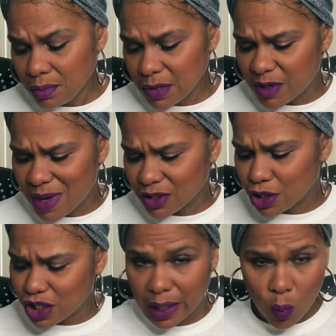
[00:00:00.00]
special mild
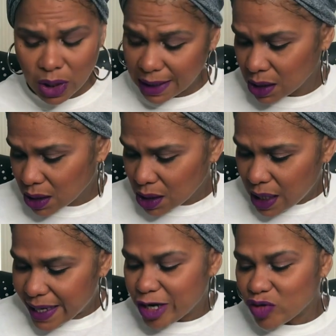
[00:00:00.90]
detergent like folate,
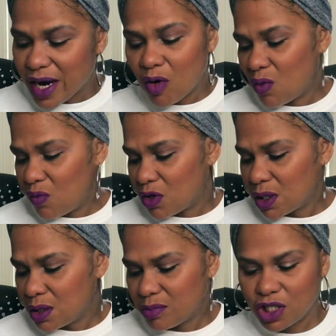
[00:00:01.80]
and air dry over
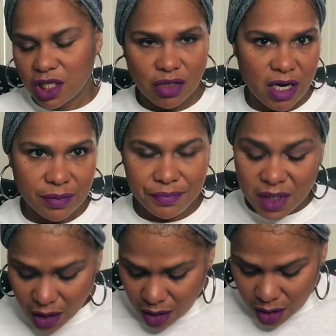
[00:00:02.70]
machine
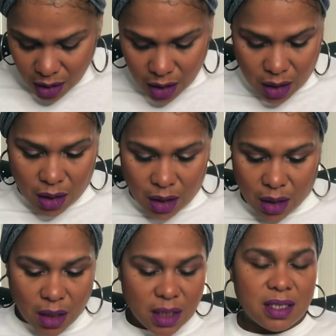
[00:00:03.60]

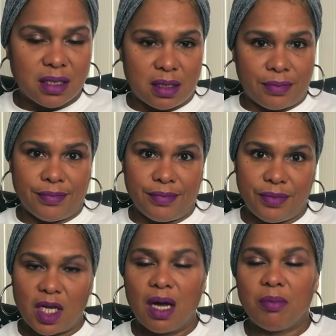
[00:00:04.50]
dry. Listen,
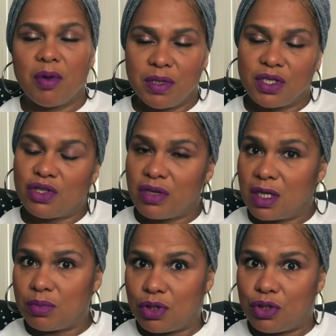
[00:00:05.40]
I'm gonna be straight
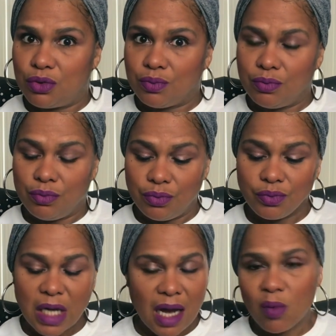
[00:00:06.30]
up with you.
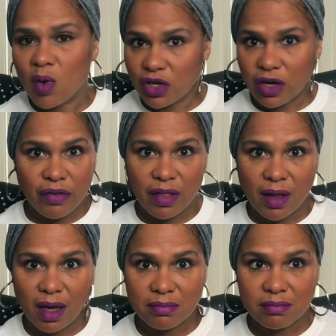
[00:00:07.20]
I wash
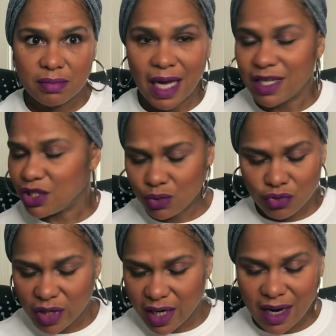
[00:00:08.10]
everything. I
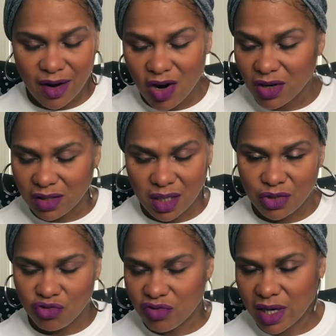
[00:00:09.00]
don't dry, I hardly
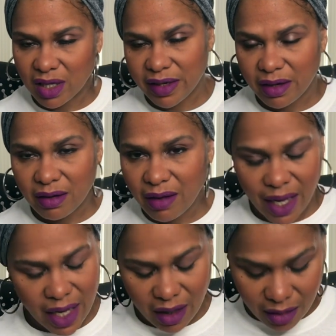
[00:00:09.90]
dry clean
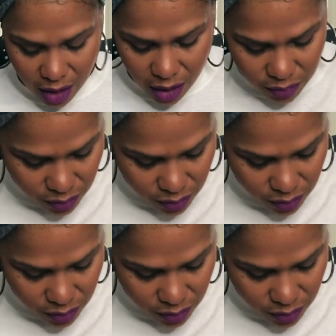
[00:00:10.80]
anything.